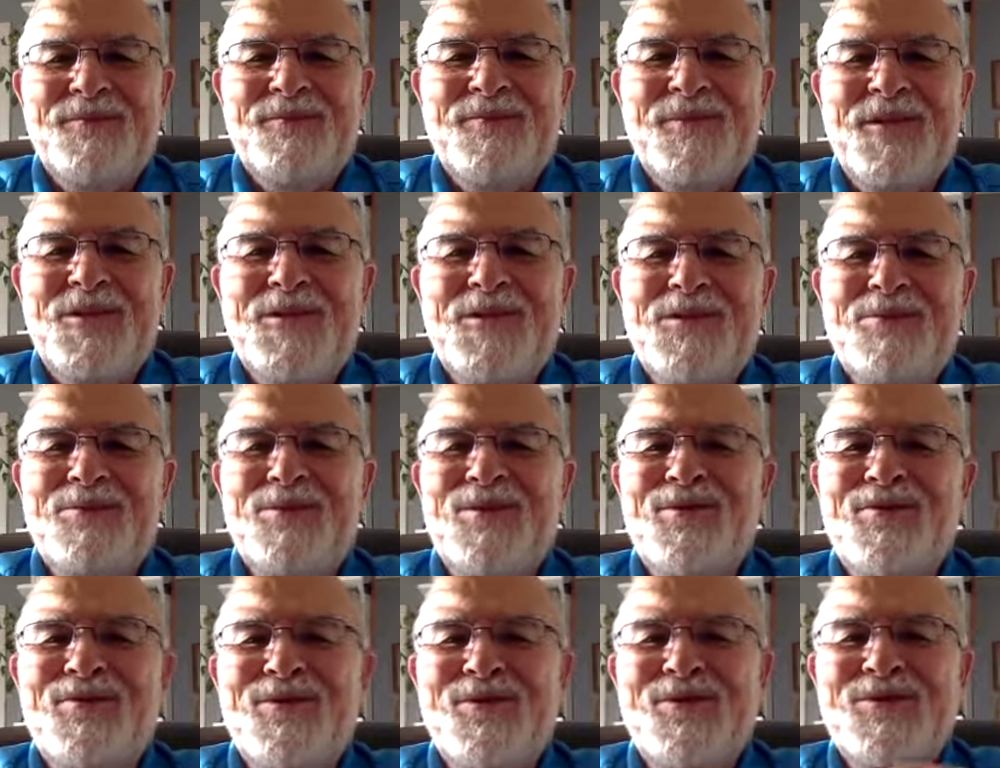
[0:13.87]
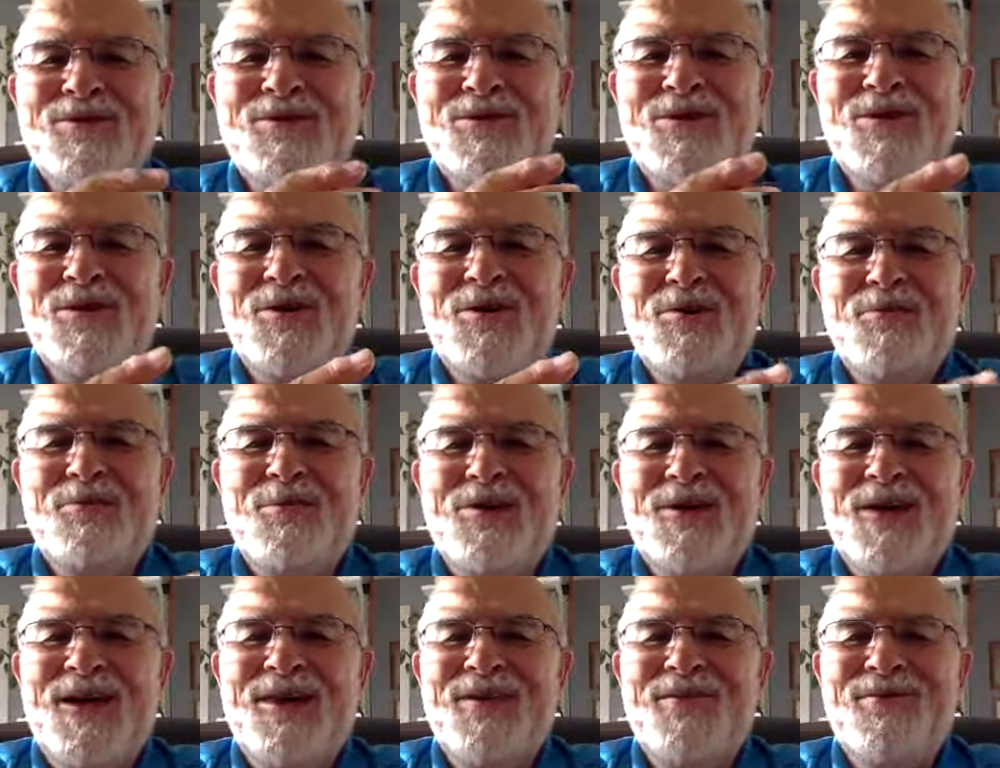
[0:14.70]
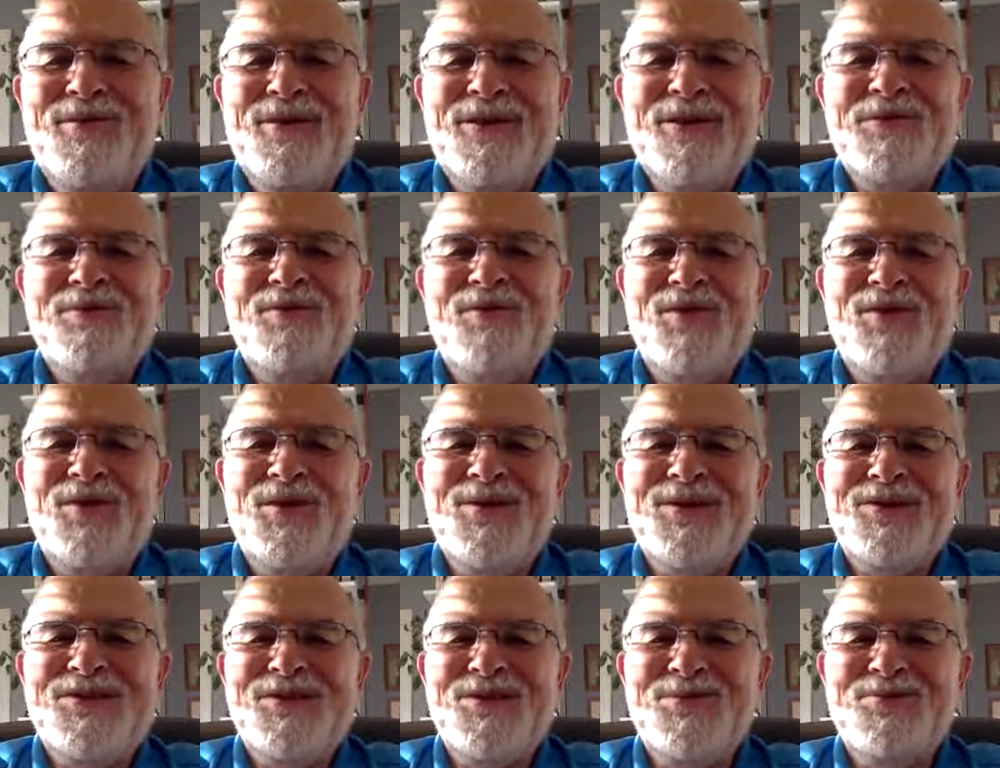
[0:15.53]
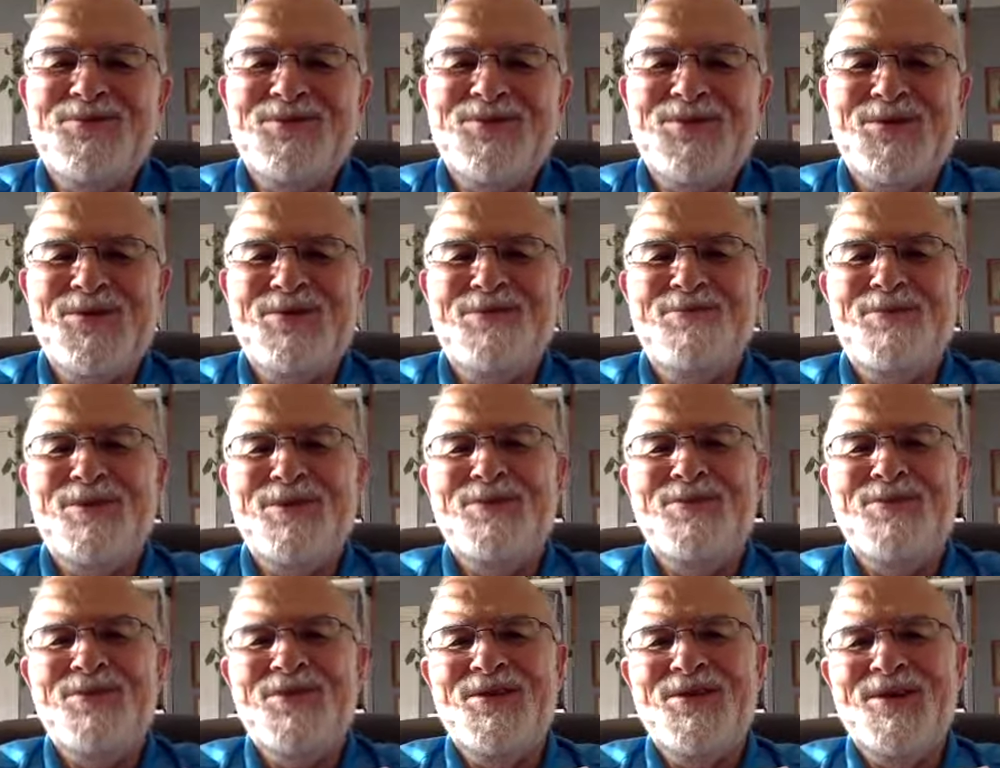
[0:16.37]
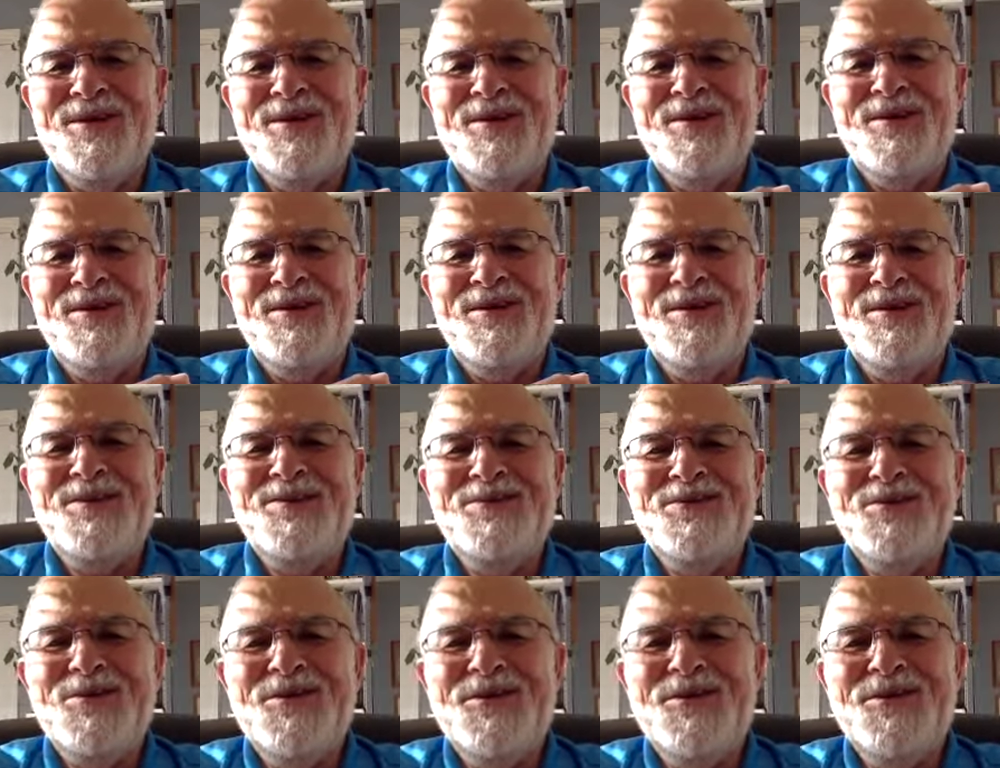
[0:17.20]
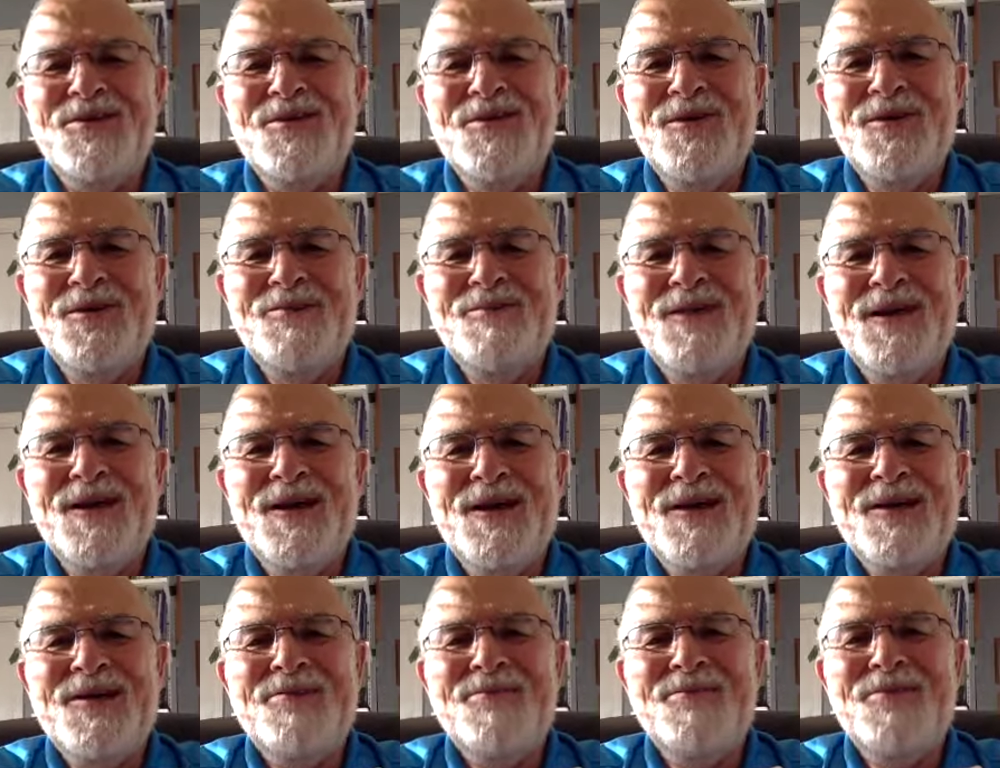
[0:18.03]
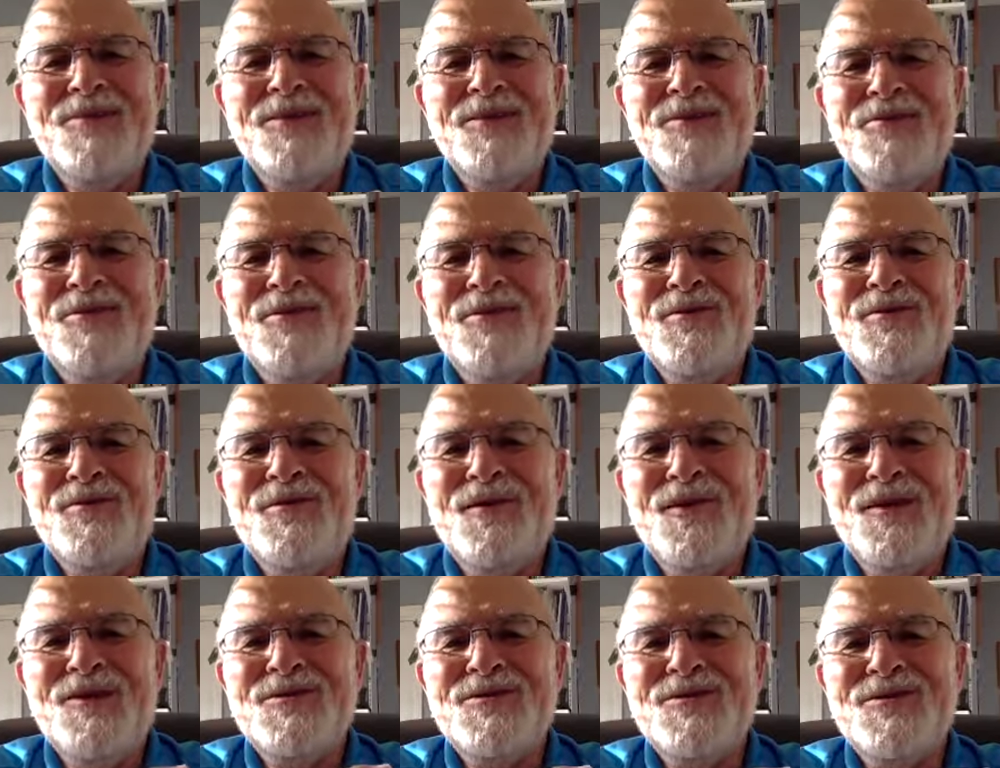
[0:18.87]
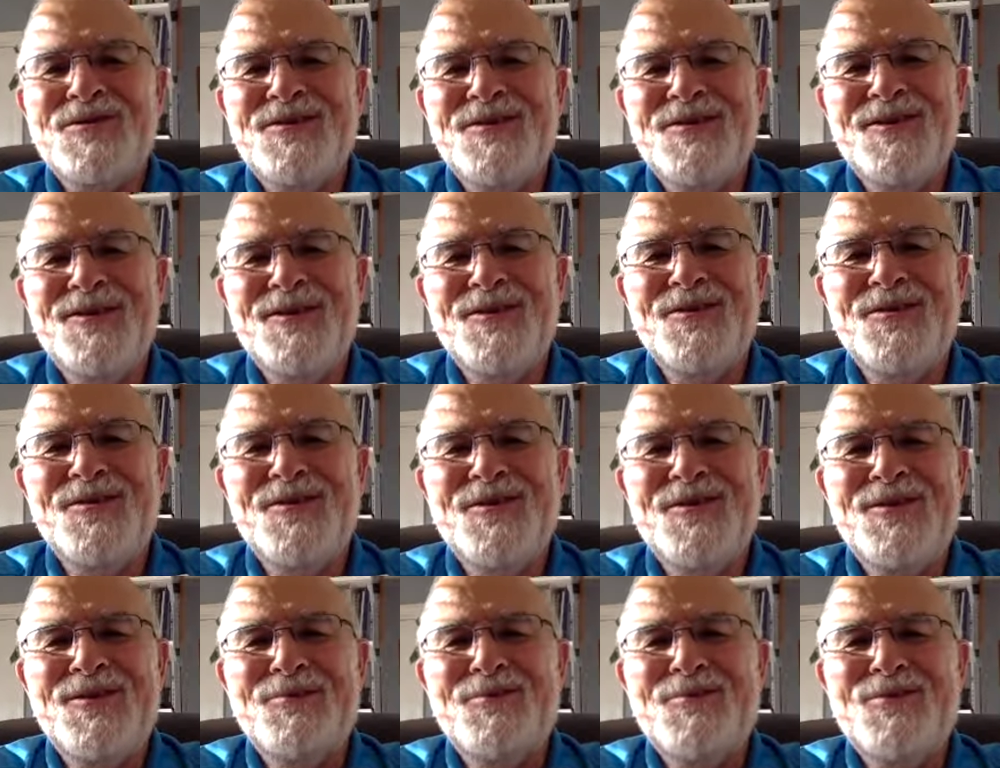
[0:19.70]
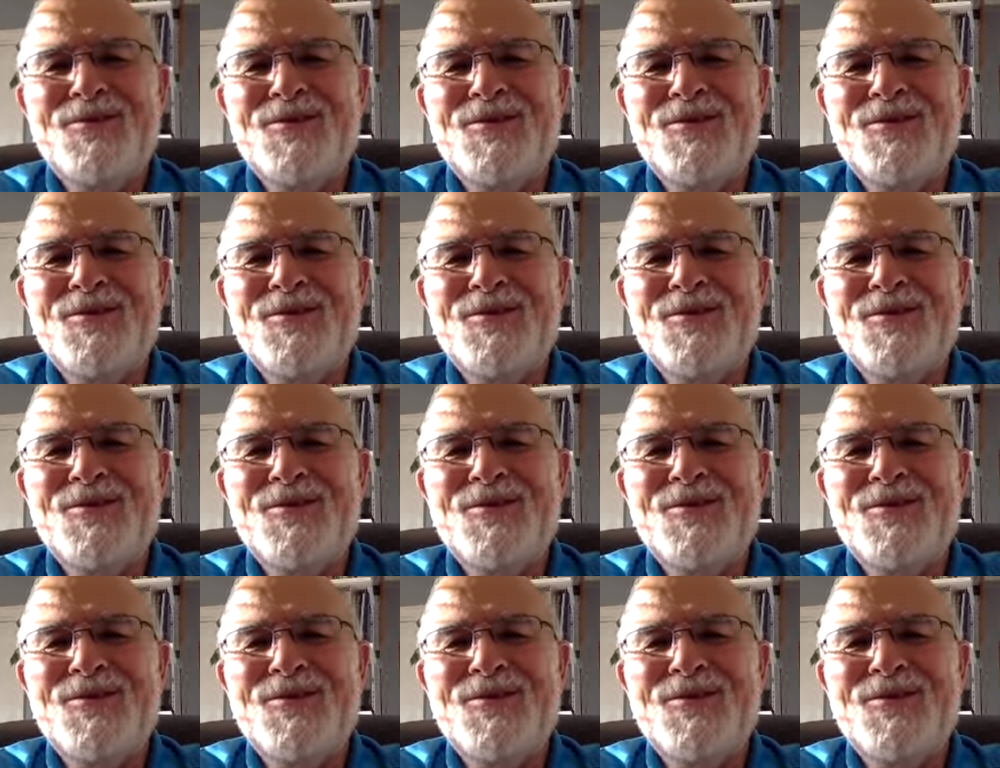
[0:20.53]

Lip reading: a number of years ago, but have deep friendships with the people there and enjoyed going back and being refreshed and hearing the